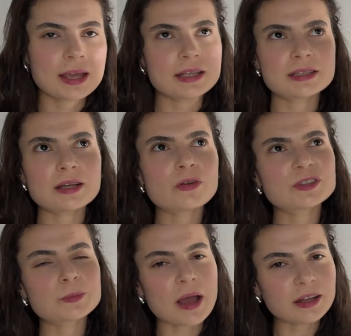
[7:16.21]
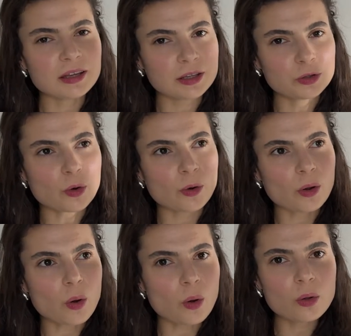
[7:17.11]
Instead of spending your
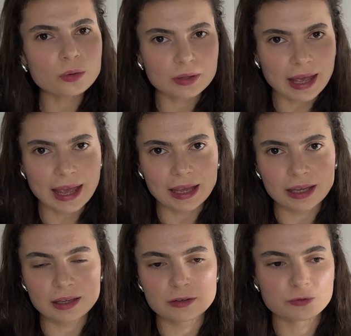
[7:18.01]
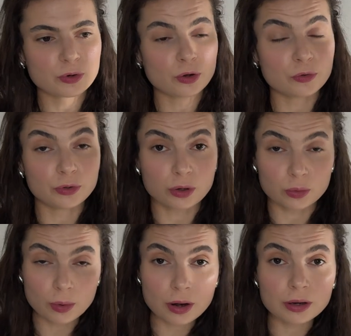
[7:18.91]
whole day in front of your
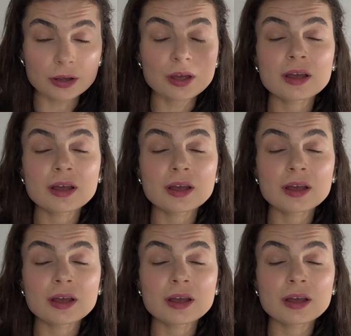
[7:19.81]
work,